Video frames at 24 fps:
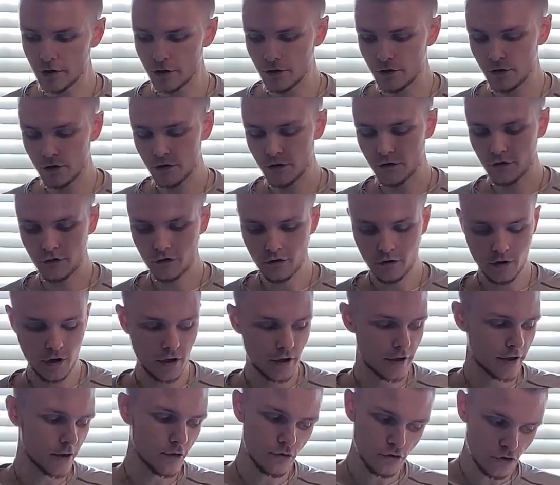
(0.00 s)
there is a
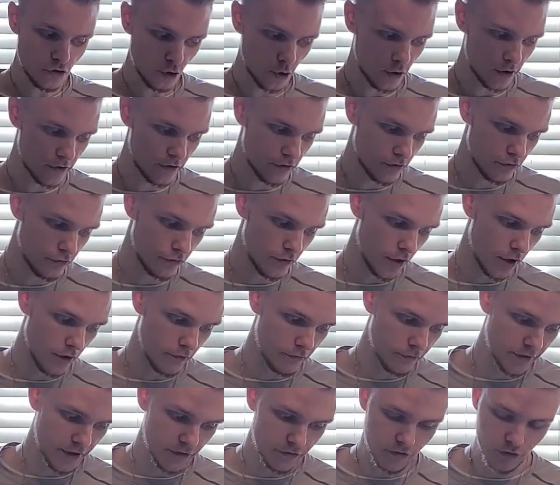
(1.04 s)
huge shortage of
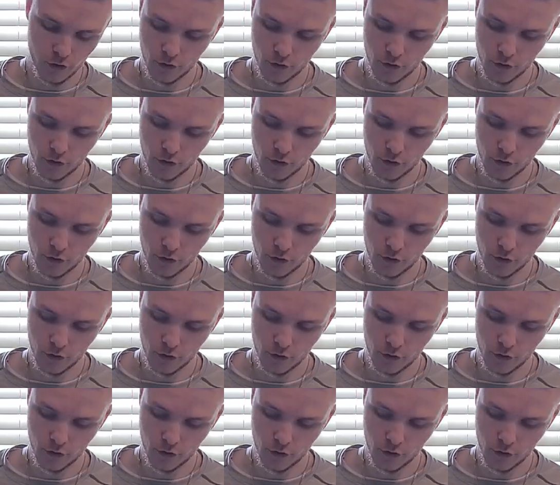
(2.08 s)
decent